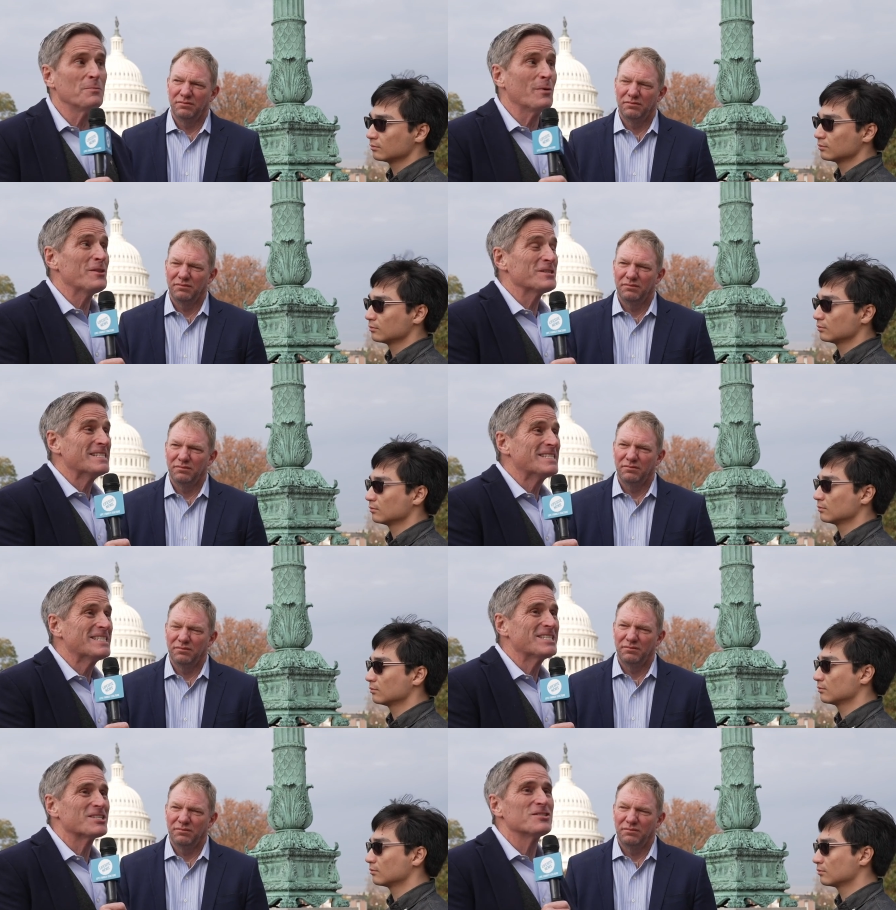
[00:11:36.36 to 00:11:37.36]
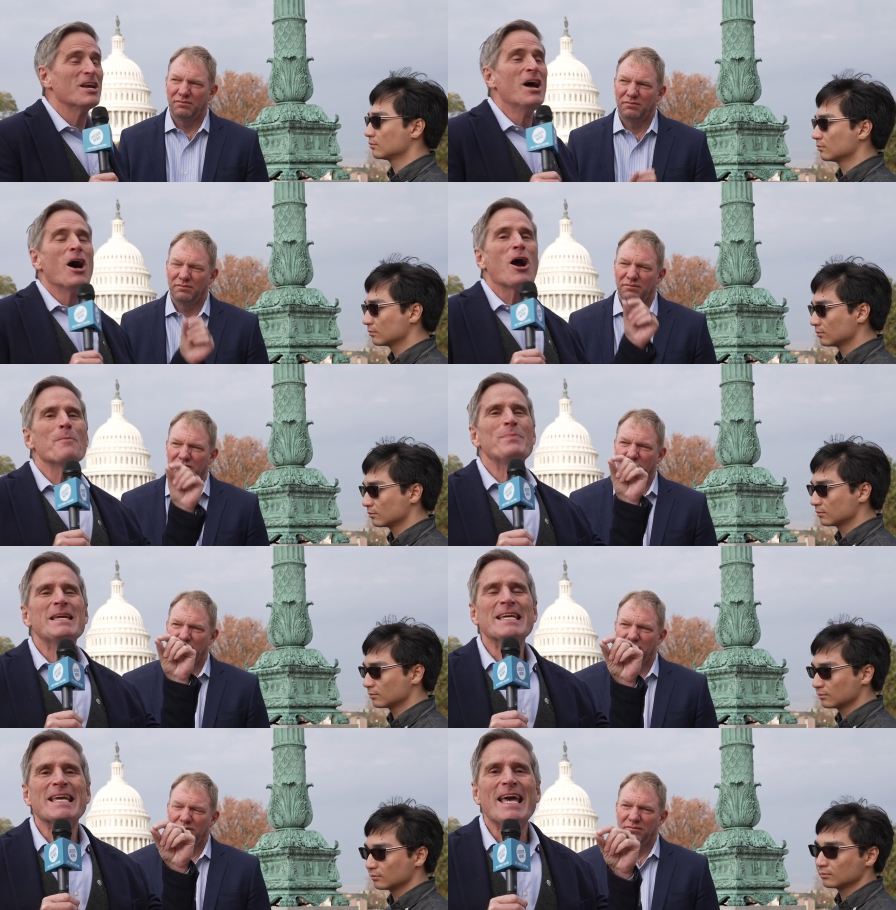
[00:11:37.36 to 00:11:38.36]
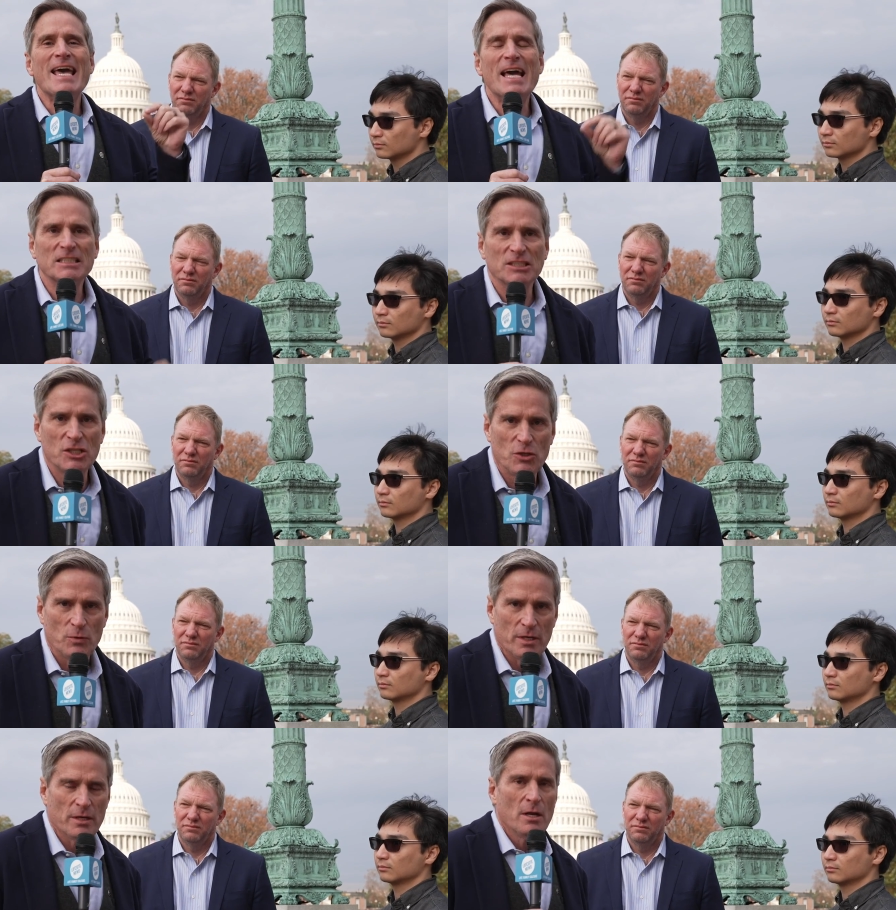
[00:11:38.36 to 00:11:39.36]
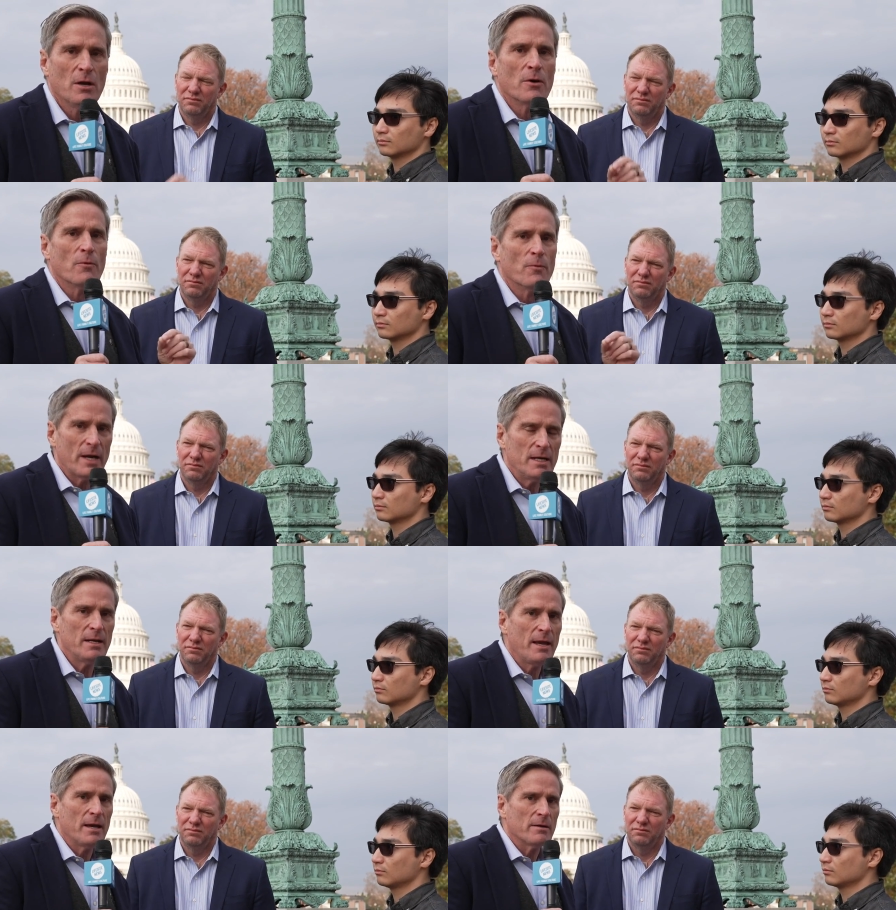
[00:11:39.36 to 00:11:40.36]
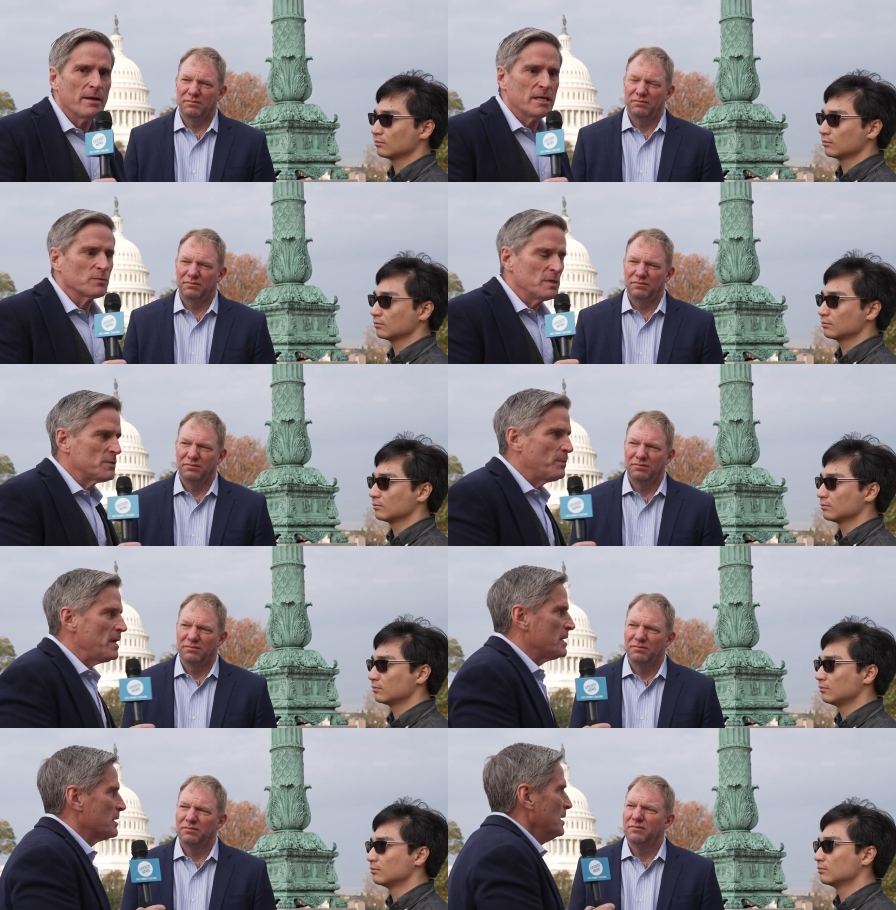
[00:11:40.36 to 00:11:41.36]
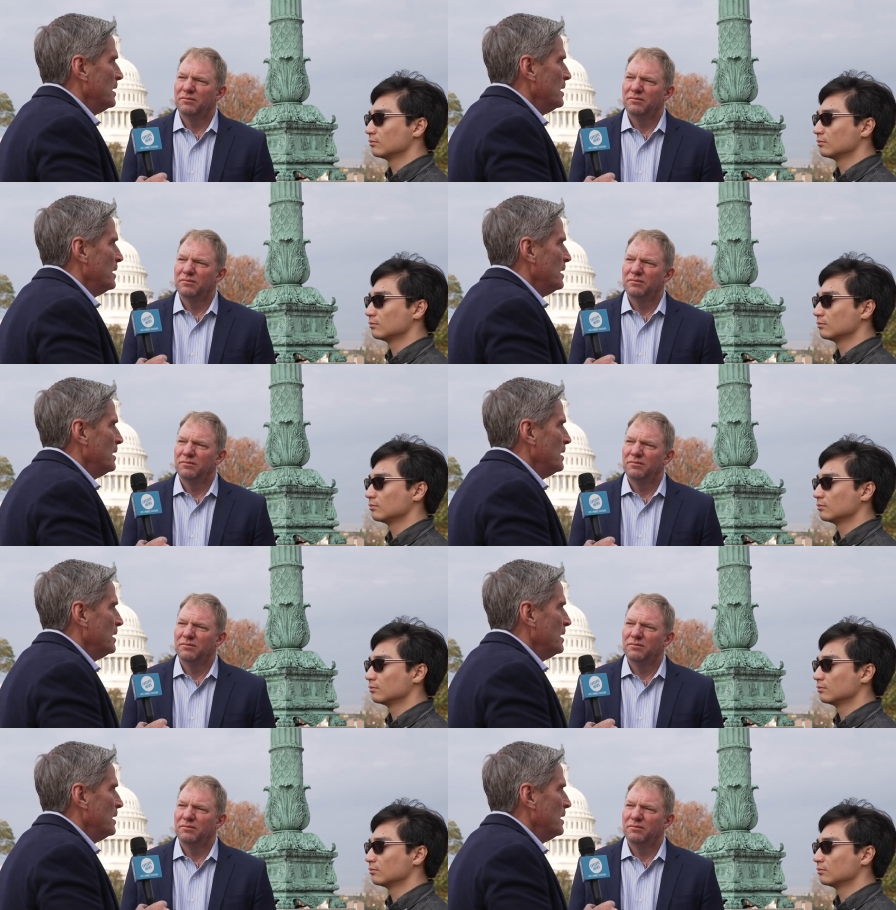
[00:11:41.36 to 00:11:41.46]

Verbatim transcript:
Speaker 1: brothers and sisters are being executed right now as we speak.